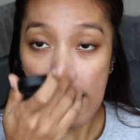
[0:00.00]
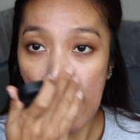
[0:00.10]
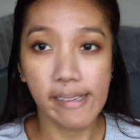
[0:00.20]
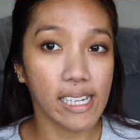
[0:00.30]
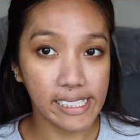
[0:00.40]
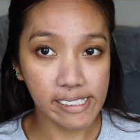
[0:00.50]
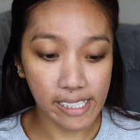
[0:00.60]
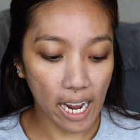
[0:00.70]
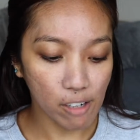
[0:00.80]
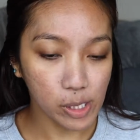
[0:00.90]
And the latest
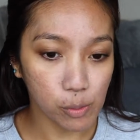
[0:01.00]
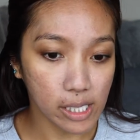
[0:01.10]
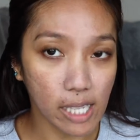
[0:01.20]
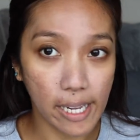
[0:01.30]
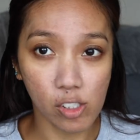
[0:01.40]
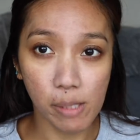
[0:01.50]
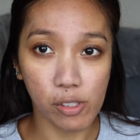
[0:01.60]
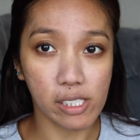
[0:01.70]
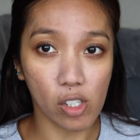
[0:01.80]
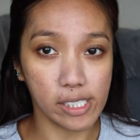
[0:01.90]
that I have been doing is I actually put
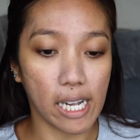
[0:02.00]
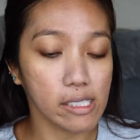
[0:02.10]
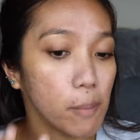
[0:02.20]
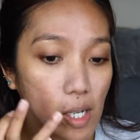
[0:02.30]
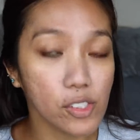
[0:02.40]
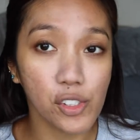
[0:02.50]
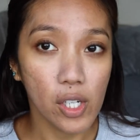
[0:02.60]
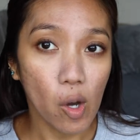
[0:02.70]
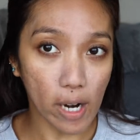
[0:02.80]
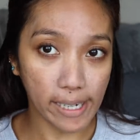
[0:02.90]
this on the dark spots
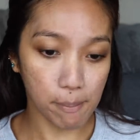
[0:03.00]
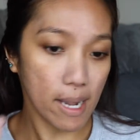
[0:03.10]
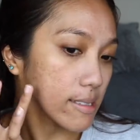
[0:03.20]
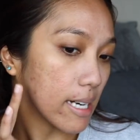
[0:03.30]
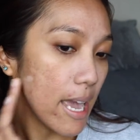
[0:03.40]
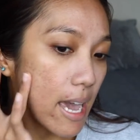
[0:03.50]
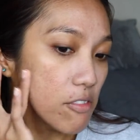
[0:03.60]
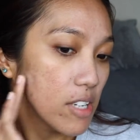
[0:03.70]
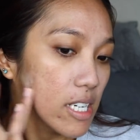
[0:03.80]
or acne marks that I have